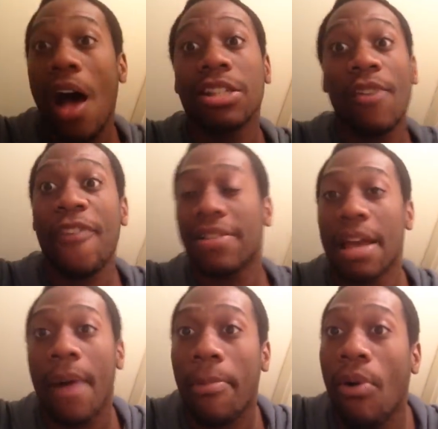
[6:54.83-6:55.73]
also found
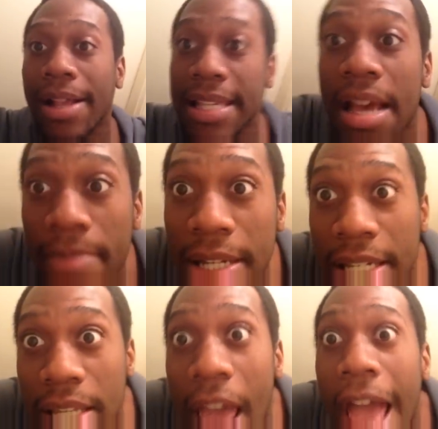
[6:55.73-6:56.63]
that my boy
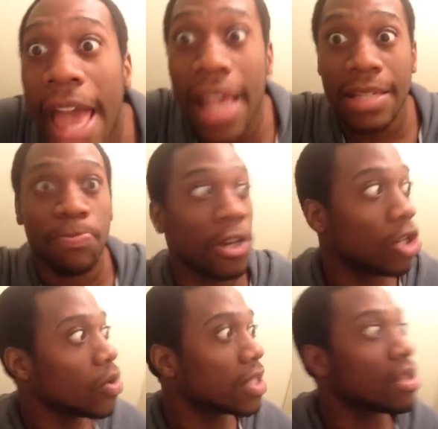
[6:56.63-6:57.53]
Timbaland is
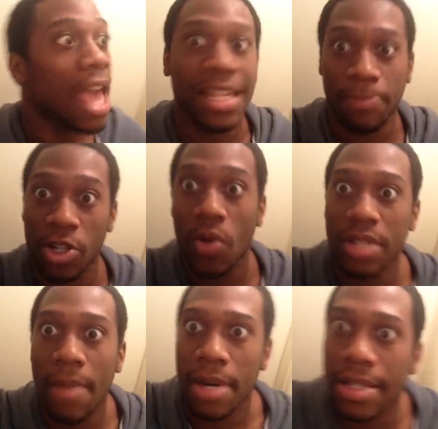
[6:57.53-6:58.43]
produced has produced
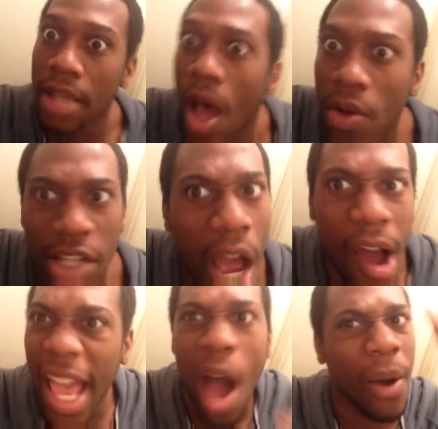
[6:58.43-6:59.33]
some of the songs,
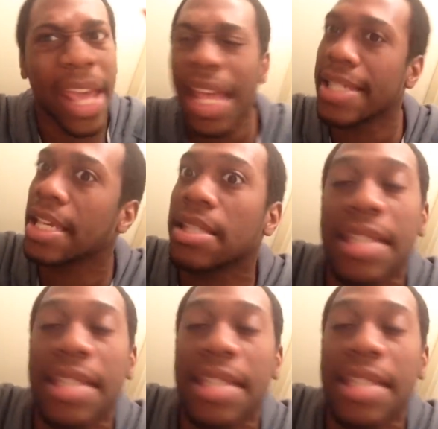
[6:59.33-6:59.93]
y'all. Oh, he is just